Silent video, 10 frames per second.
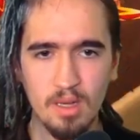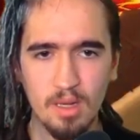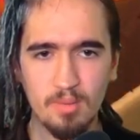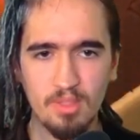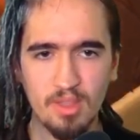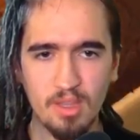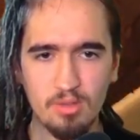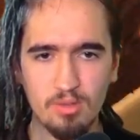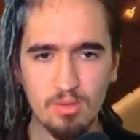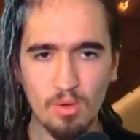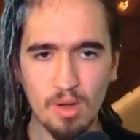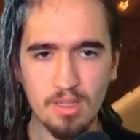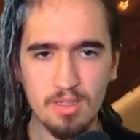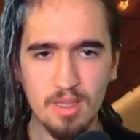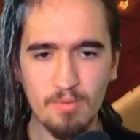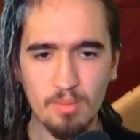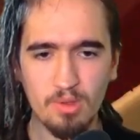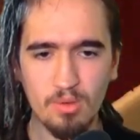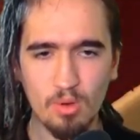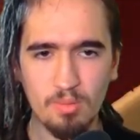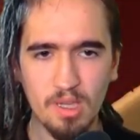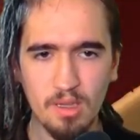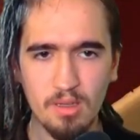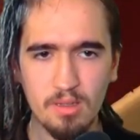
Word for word: Let me think it through. Alright, it's time for me to grow big.